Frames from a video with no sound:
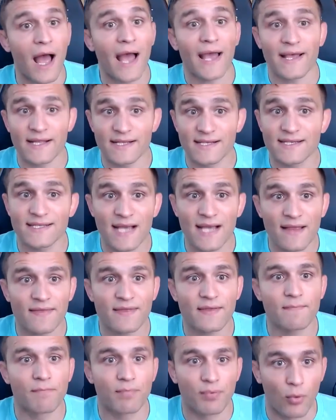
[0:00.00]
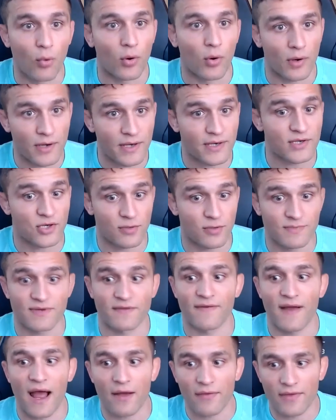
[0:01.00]
I can set the board in terms
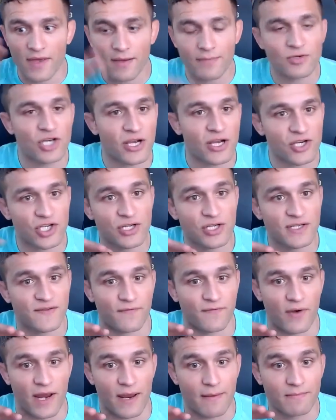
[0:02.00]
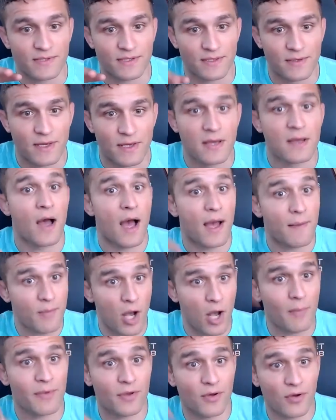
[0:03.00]
of how the objection is framed. I'm
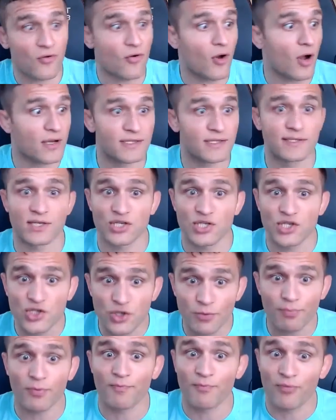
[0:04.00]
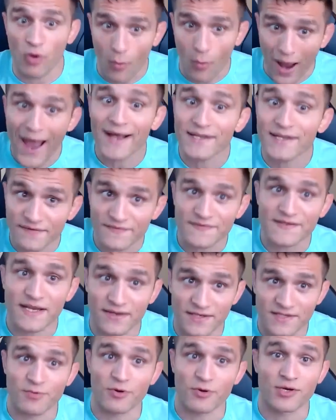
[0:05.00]
coming across as a super proactive
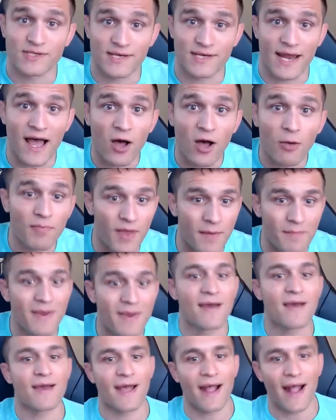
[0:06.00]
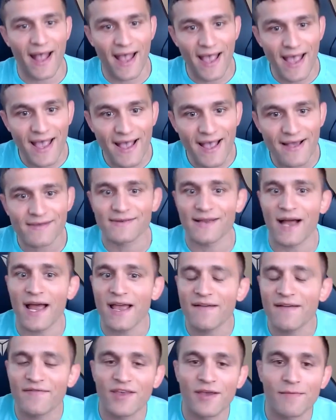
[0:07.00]
salesperson to help them. And I
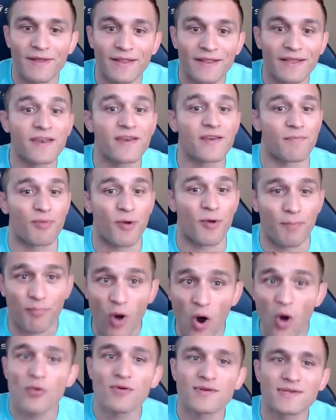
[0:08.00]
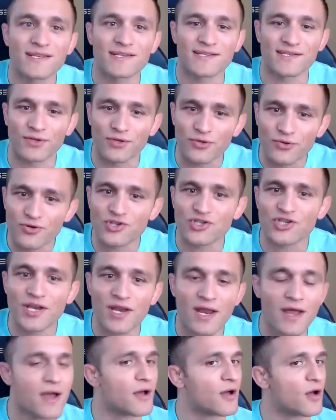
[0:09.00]
have the ability to propose the
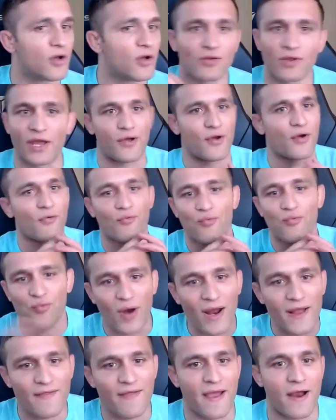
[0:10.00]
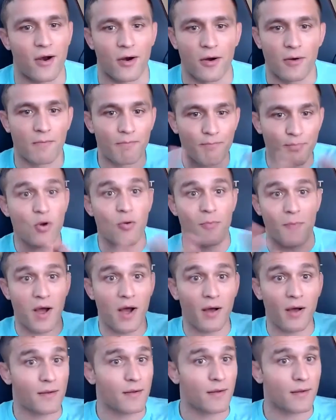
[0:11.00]
solution like right there. Boom.